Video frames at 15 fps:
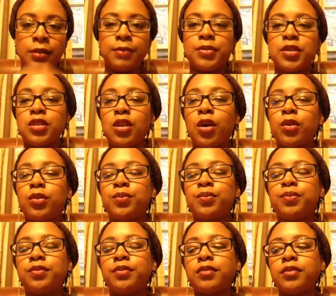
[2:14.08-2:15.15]
So
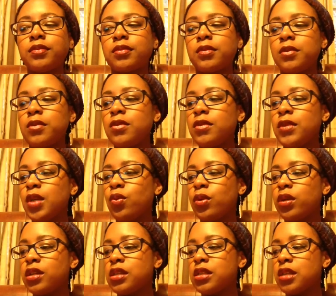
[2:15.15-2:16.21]

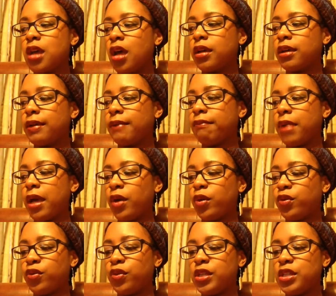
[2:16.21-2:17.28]
we're going to talk
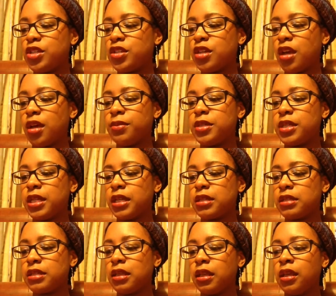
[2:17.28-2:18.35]
about finished
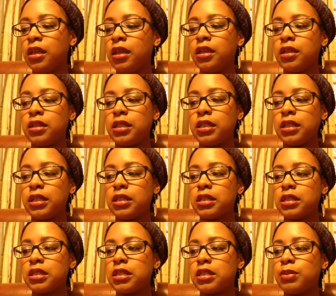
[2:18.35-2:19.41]
objects,
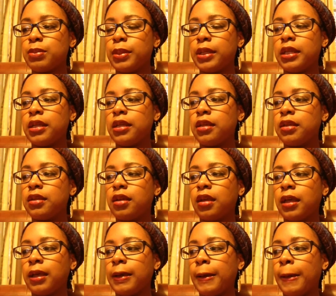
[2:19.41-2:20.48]
knitting, spinning,
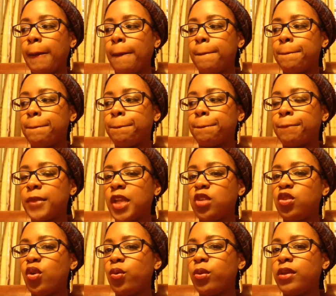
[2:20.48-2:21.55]

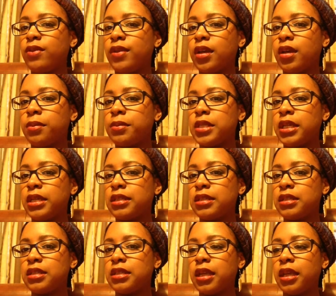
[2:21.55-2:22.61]
no weaving update
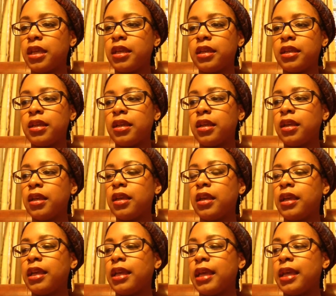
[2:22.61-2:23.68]
today,
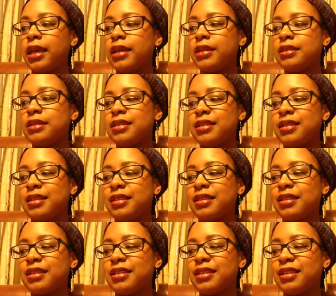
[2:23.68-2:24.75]
and
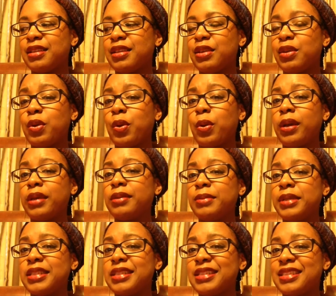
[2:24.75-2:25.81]
quite a
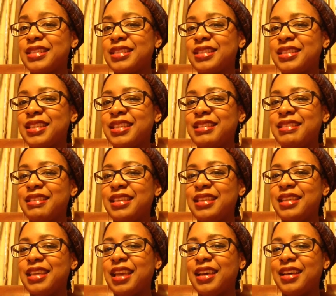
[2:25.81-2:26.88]
bit in
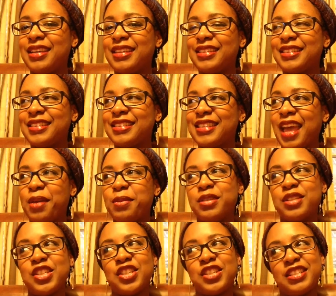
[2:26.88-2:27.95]
the
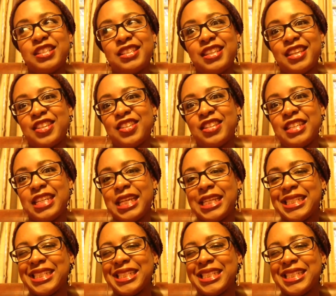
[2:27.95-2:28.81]
acquisition section.